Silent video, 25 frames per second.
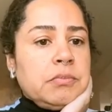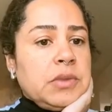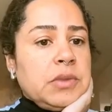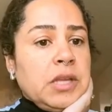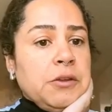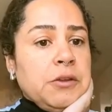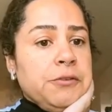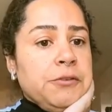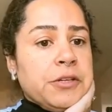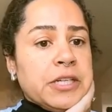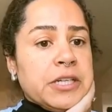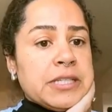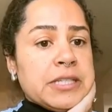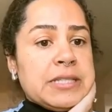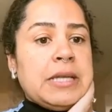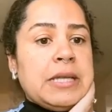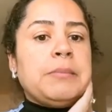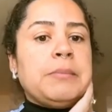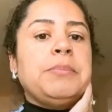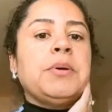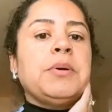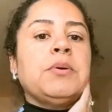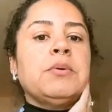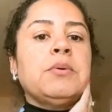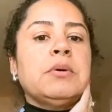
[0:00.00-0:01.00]
for
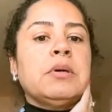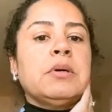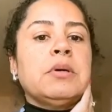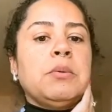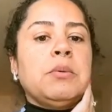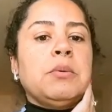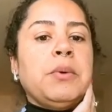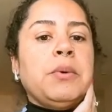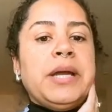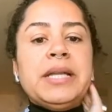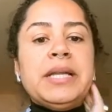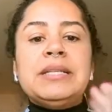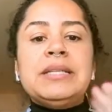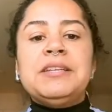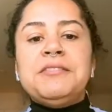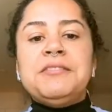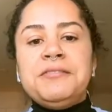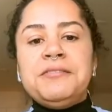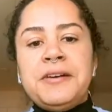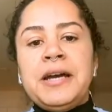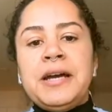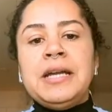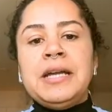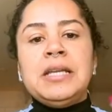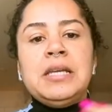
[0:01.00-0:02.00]
example, when
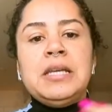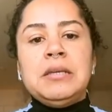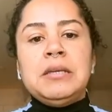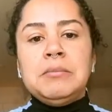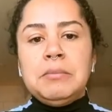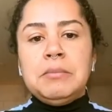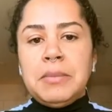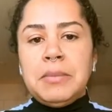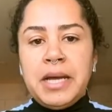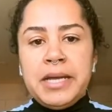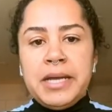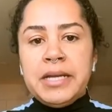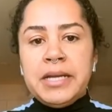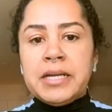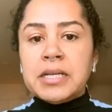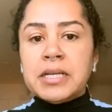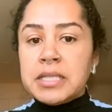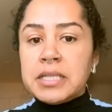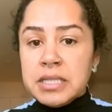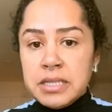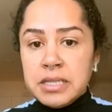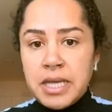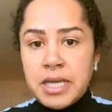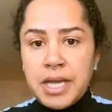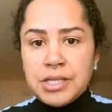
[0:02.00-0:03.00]
defining my
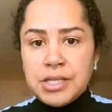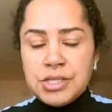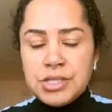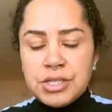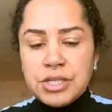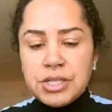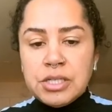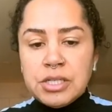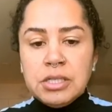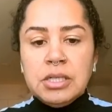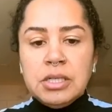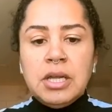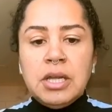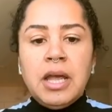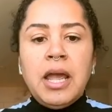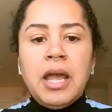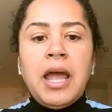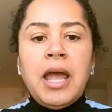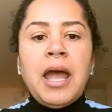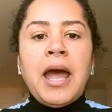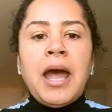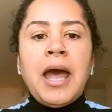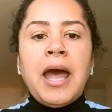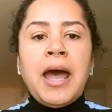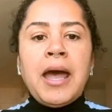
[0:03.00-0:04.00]
architecture,
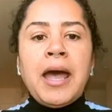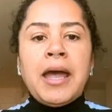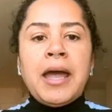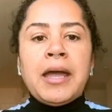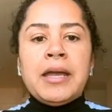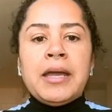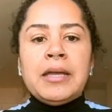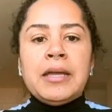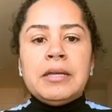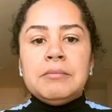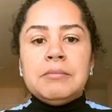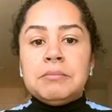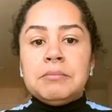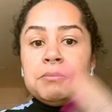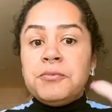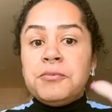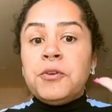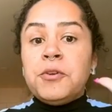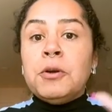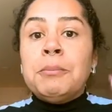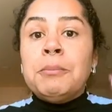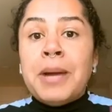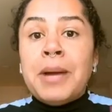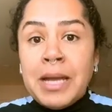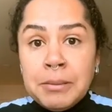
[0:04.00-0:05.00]

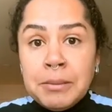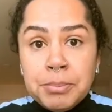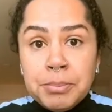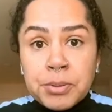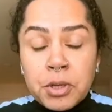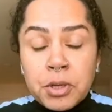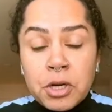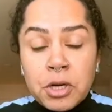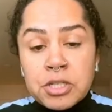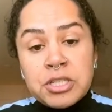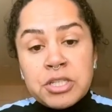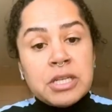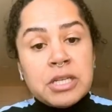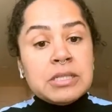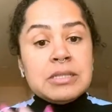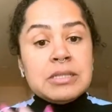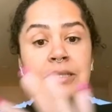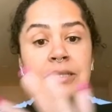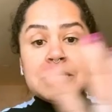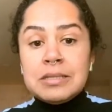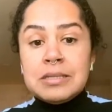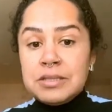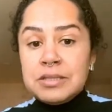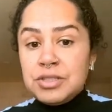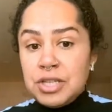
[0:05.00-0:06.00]
for my project,
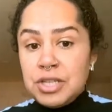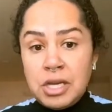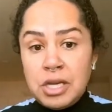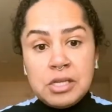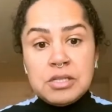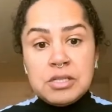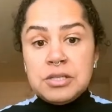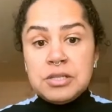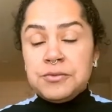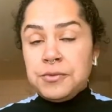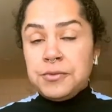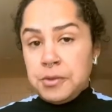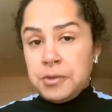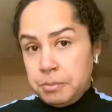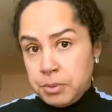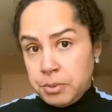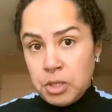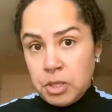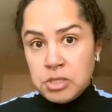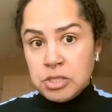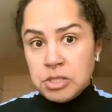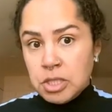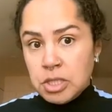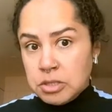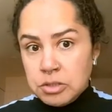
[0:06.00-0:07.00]
this changes from
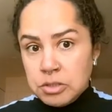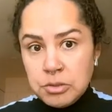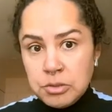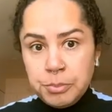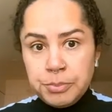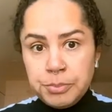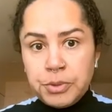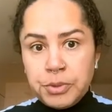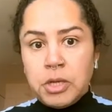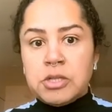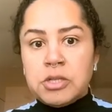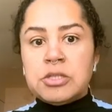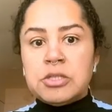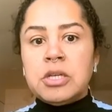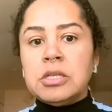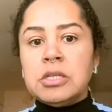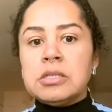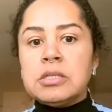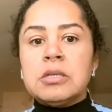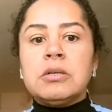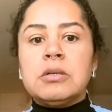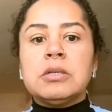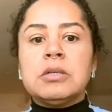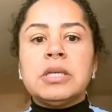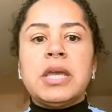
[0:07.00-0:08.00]
project to project,
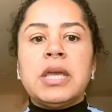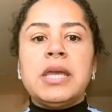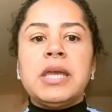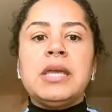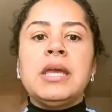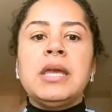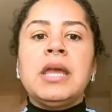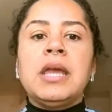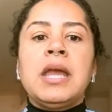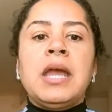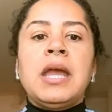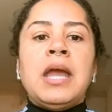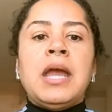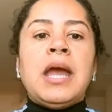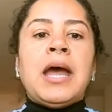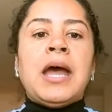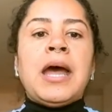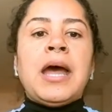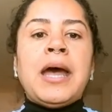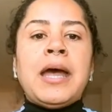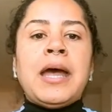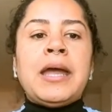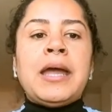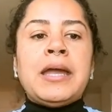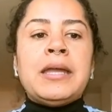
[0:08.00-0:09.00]
okay?
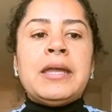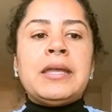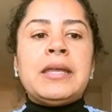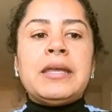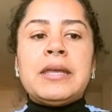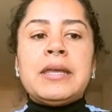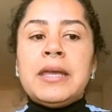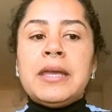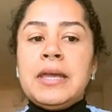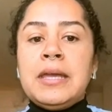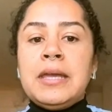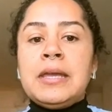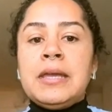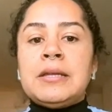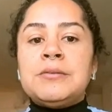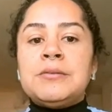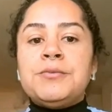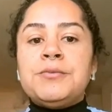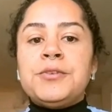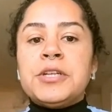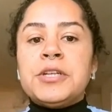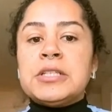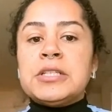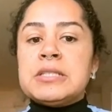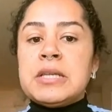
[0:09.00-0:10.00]
I can,
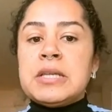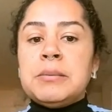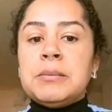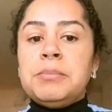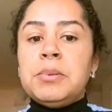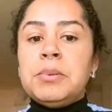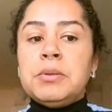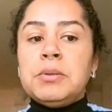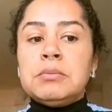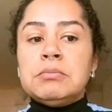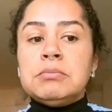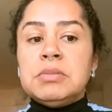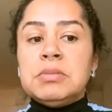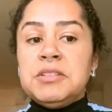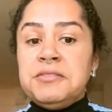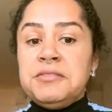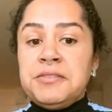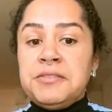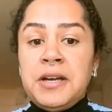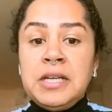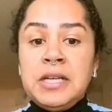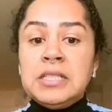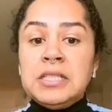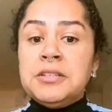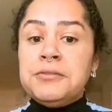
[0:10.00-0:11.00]
for example,
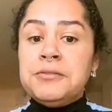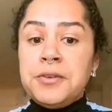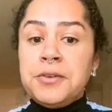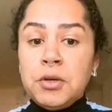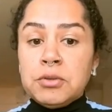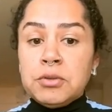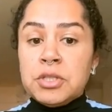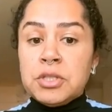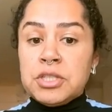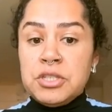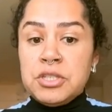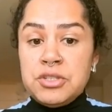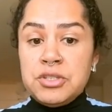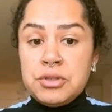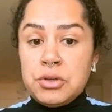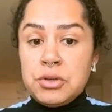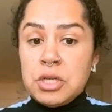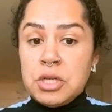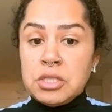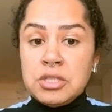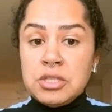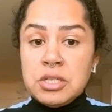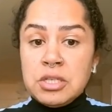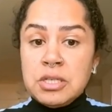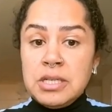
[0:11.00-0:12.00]
define the folder
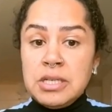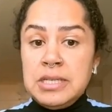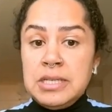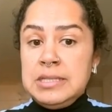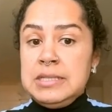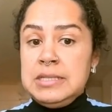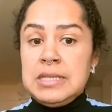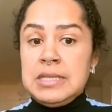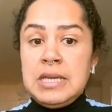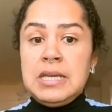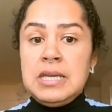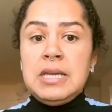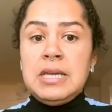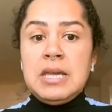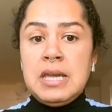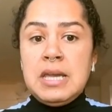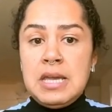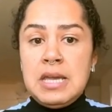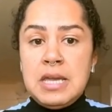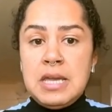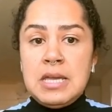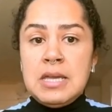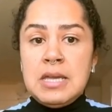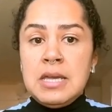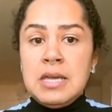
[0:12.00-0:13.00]
structure and say,
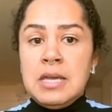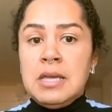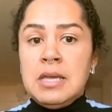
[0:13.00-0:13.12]
hey,